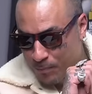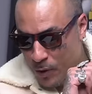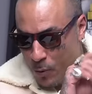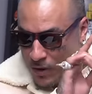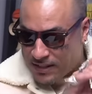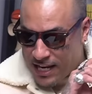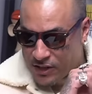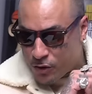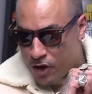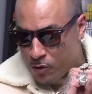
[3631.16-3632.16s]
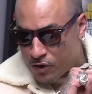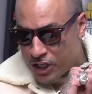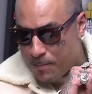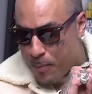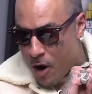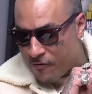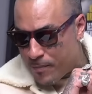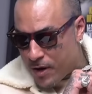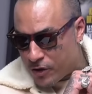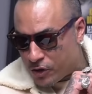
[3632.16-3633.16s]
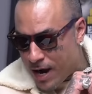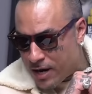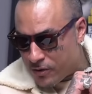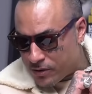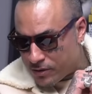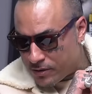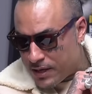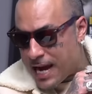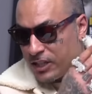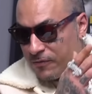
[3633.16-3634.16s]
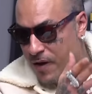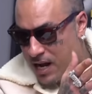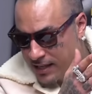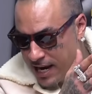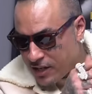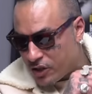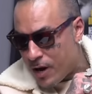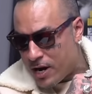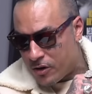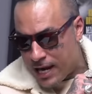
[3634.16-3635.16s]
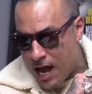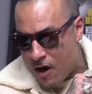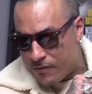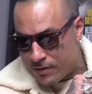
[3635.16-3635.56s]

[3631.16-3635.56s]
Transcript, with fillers: what sets your coaching apart from other trainers, like Gervonta's trainer, Calvin?